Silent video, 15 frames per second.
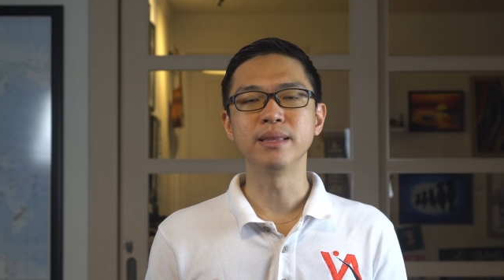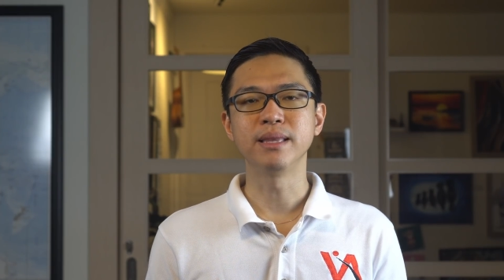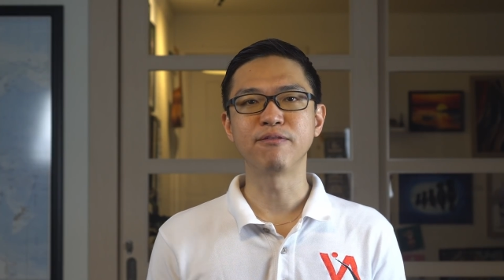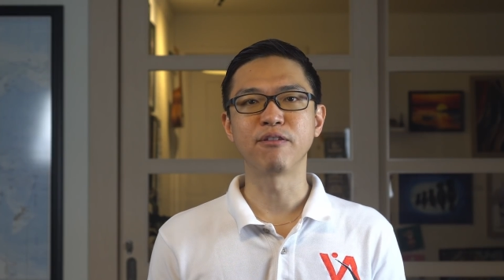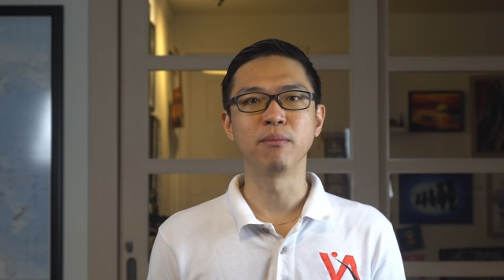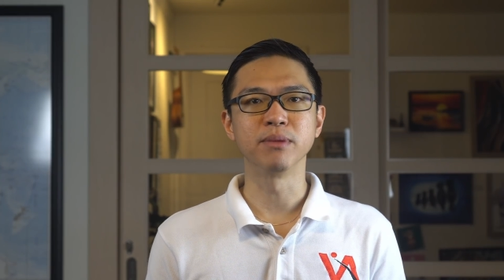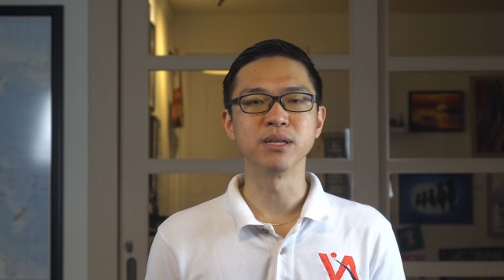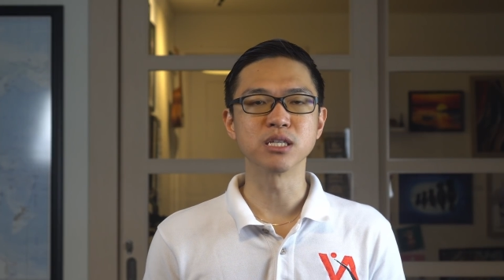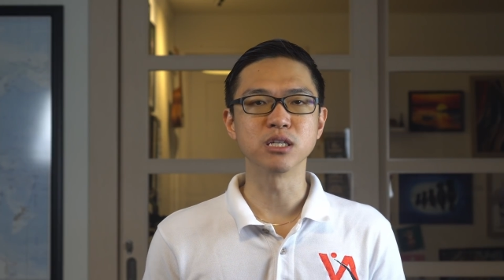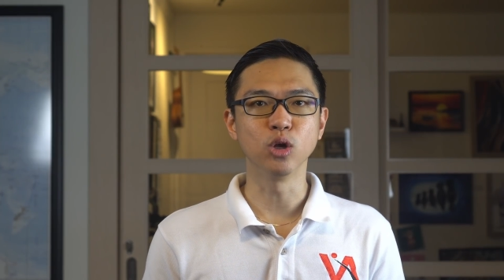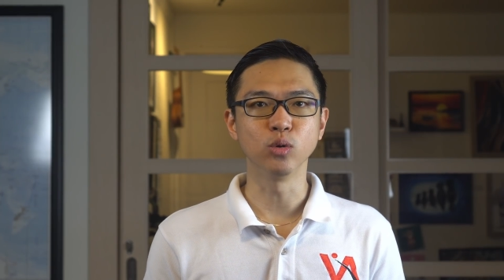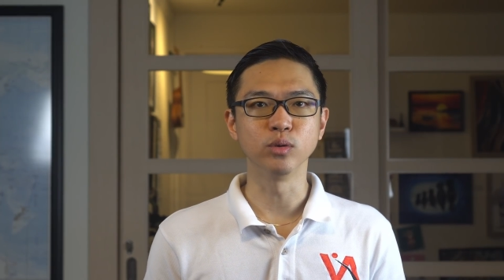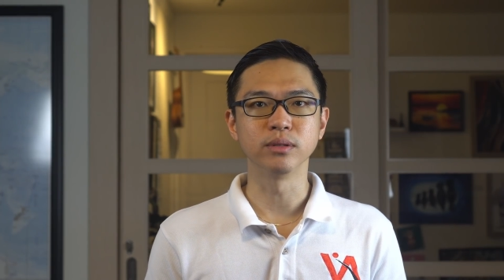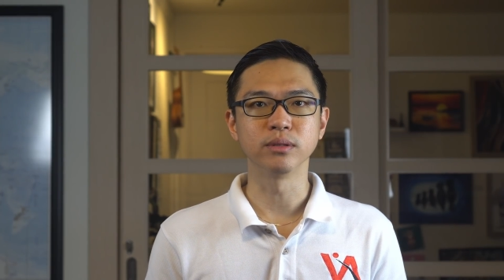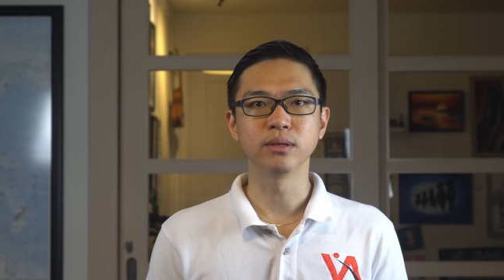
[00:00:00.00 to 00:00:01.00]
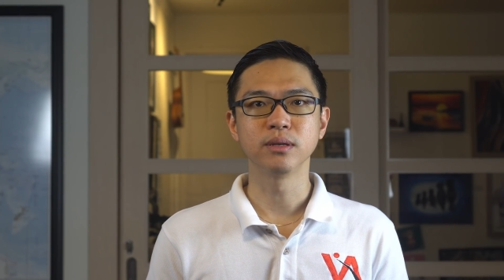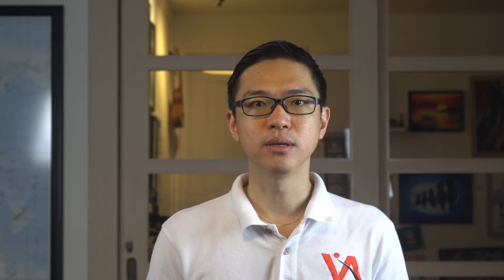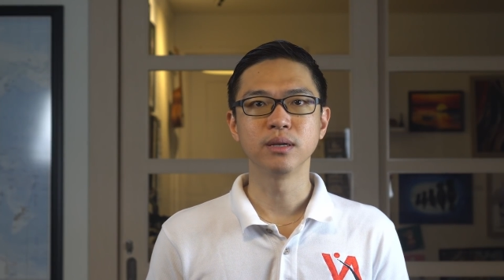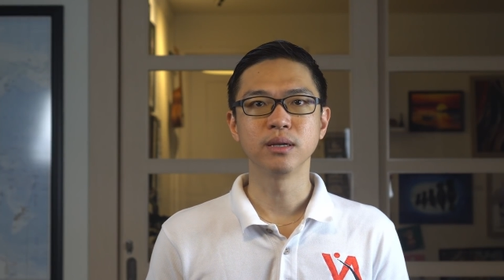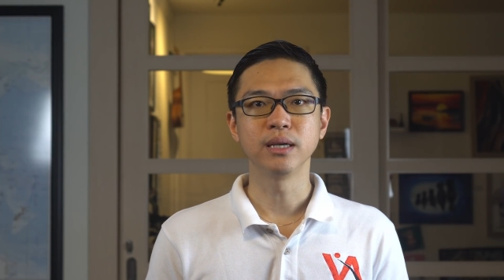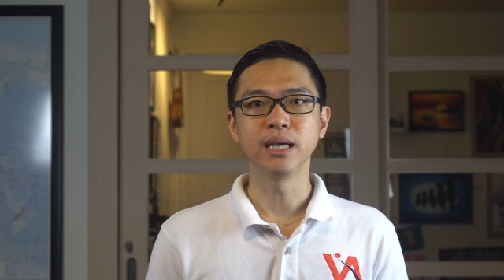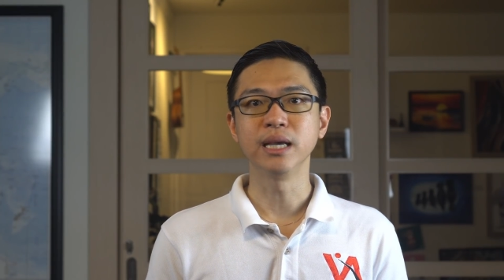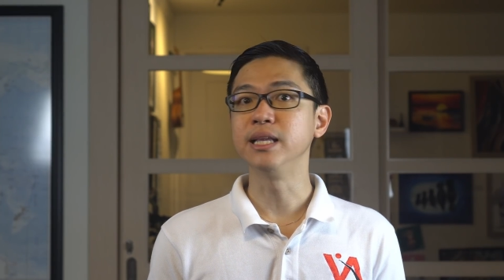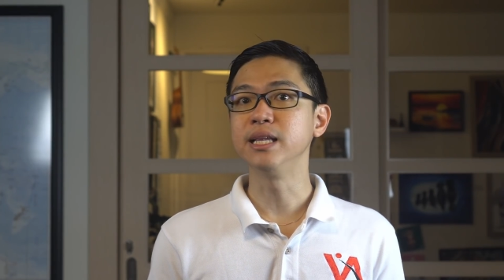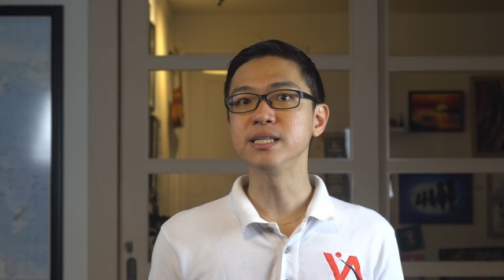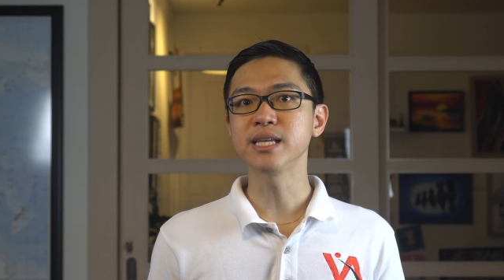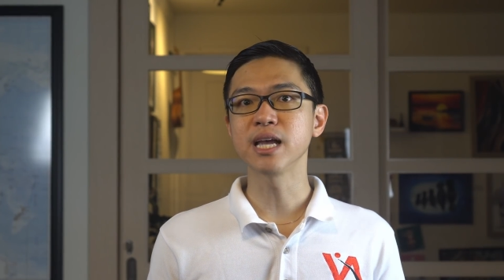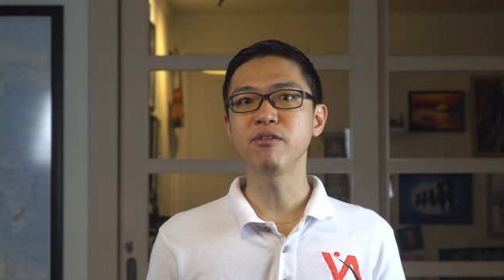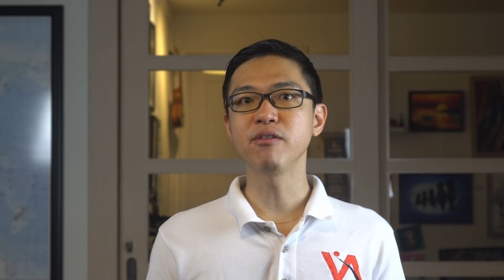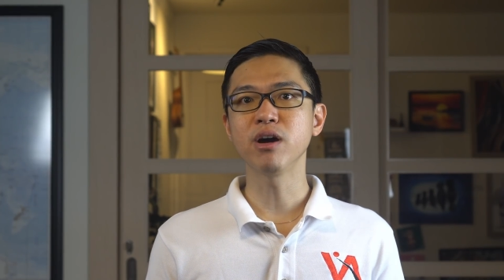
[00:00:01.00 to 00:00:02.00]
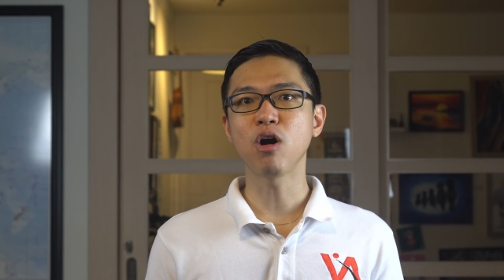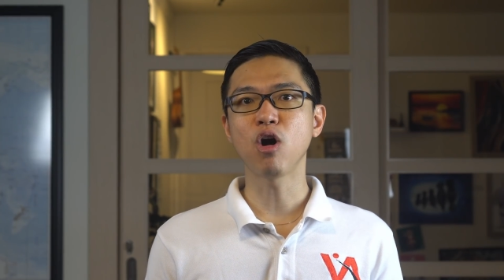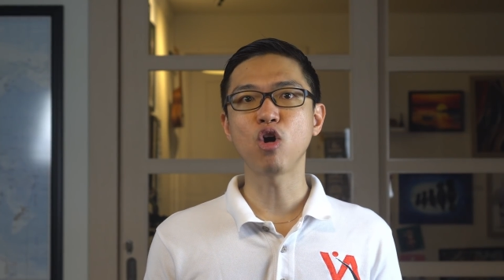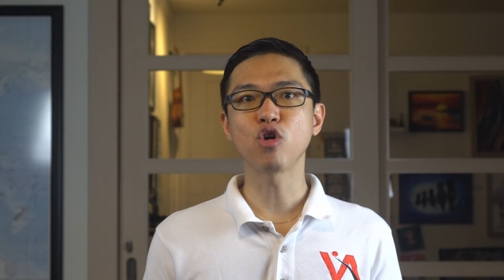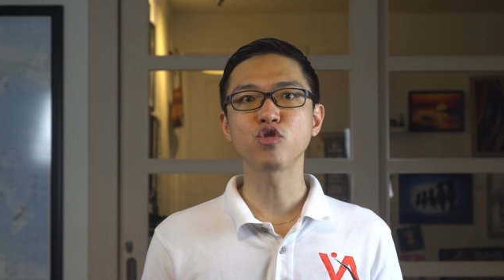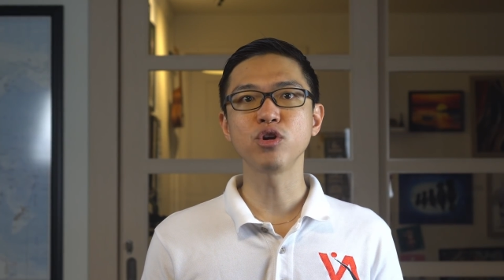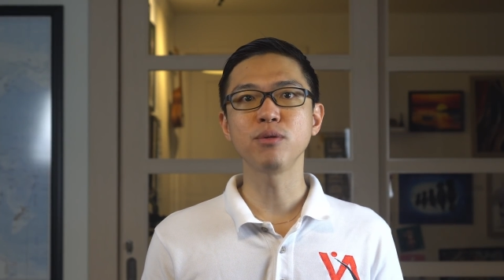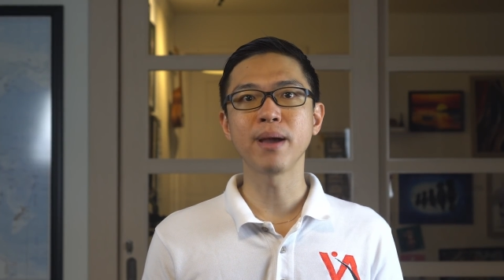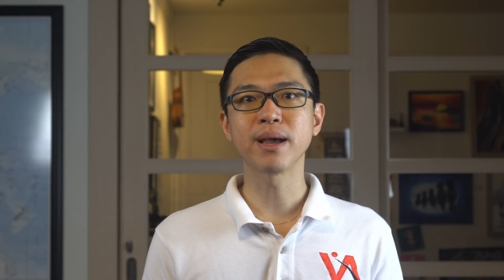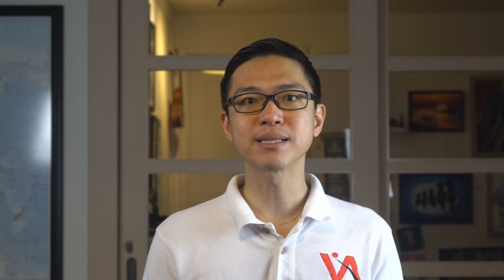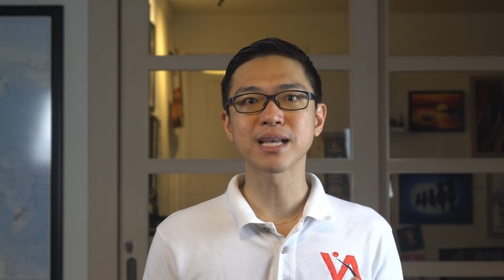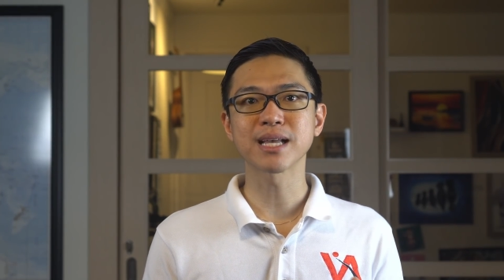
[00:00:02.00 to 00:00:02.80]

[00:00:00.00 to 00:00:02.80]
from its loan. In this area, all three banks